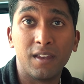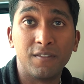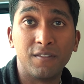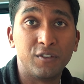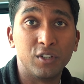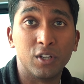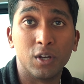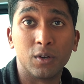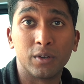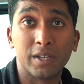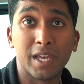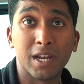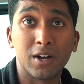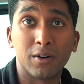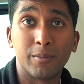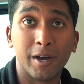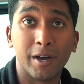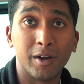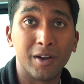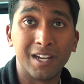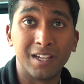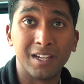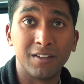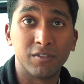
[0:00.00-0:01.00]
If you don't care
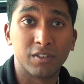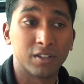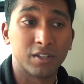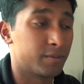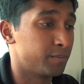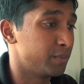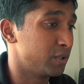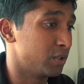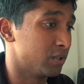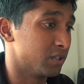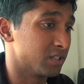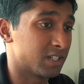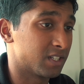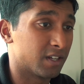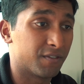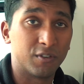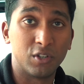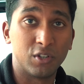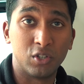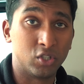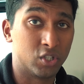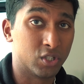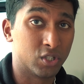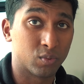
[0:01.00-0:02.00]
about any of the computer stuff
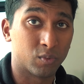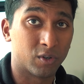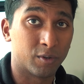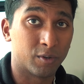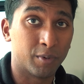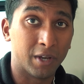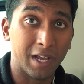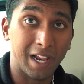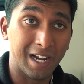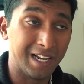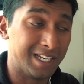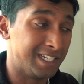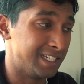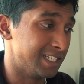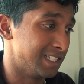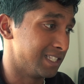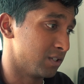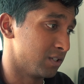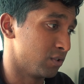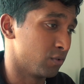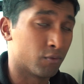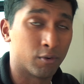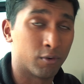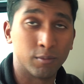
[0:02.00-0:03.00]
and you just want to put LEDs
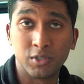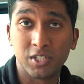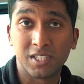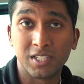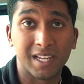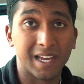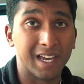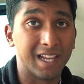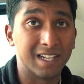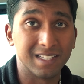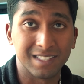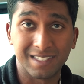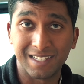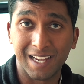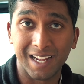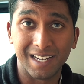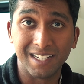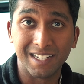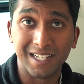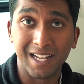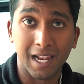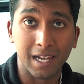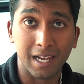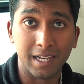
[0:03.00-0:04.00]
in your room, just get a
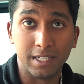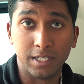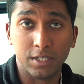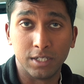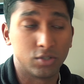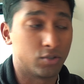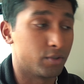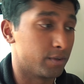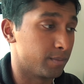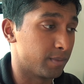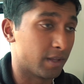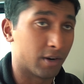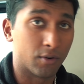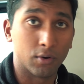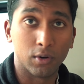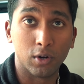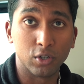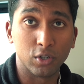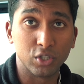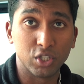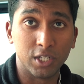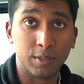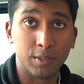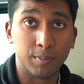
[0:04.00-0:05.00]
standard LED strip. They're a
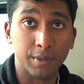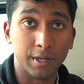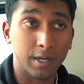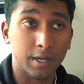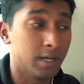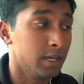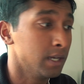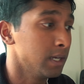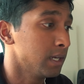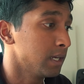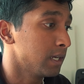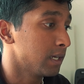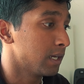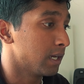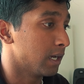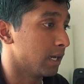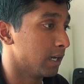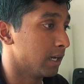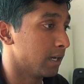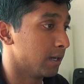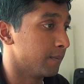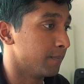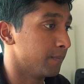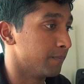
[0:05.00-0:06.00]
lot cheaper.
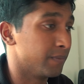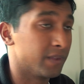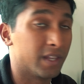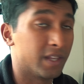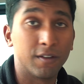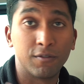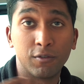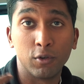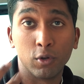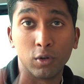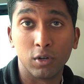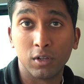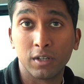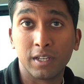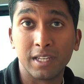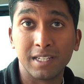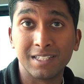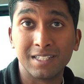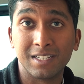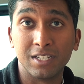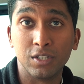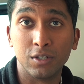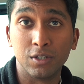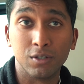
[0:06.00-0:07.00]
If you're looking
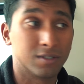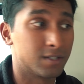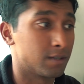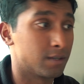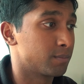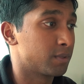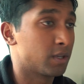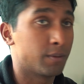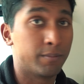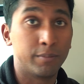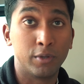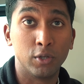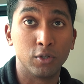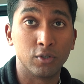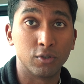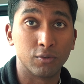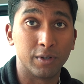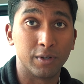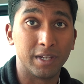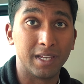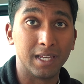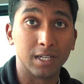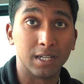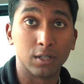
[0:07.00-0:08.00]
to do some
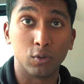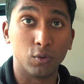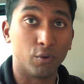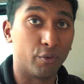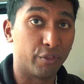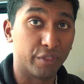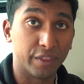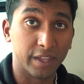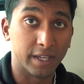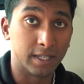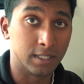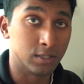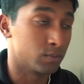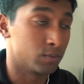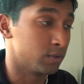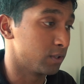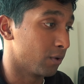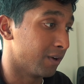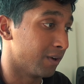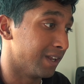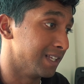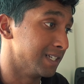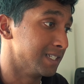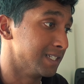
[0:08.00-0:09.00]
computery cool things with
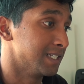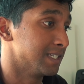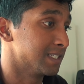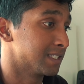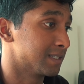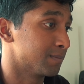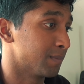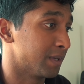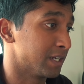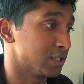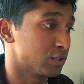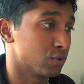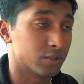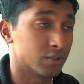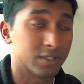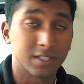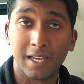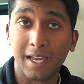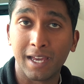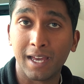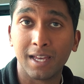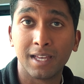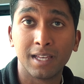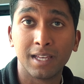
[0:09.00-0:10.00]
your LEDs, make sure to
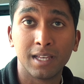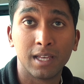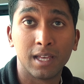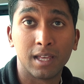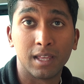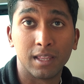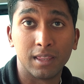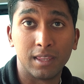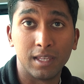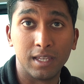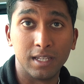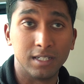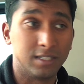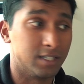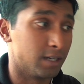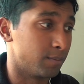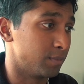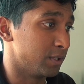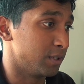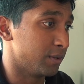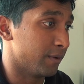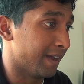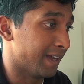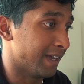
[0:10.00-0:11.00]
get the
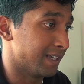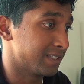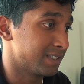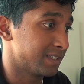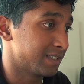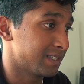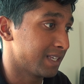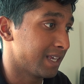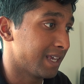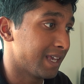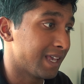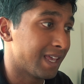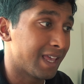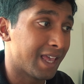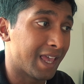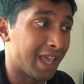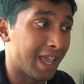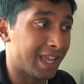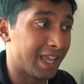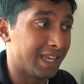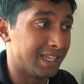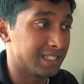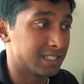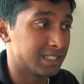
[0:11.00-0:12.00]

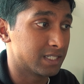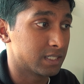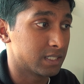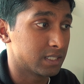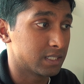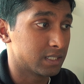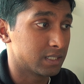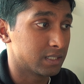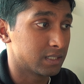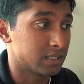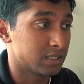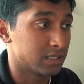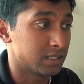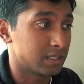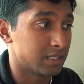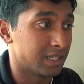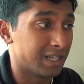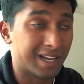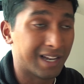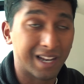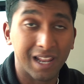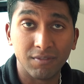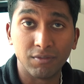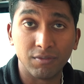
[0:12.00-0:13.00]

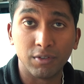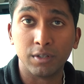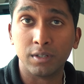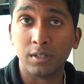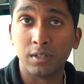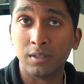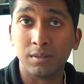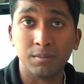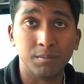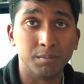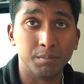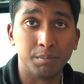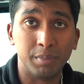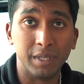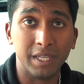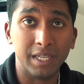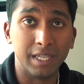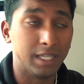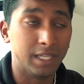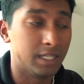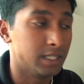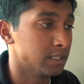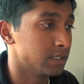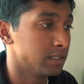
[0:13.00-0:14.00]

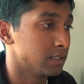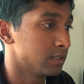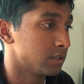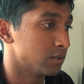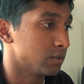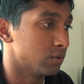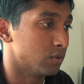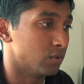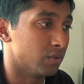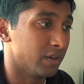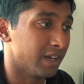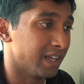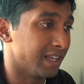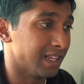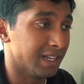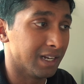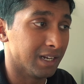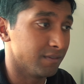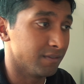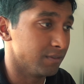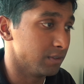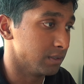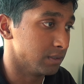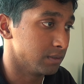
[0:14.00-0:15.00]
WS811B or
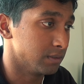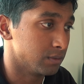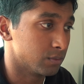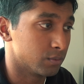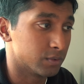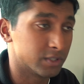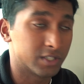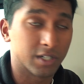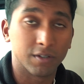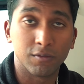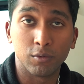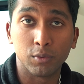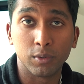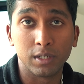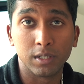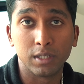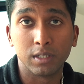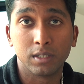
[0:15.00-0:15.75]
811, whichever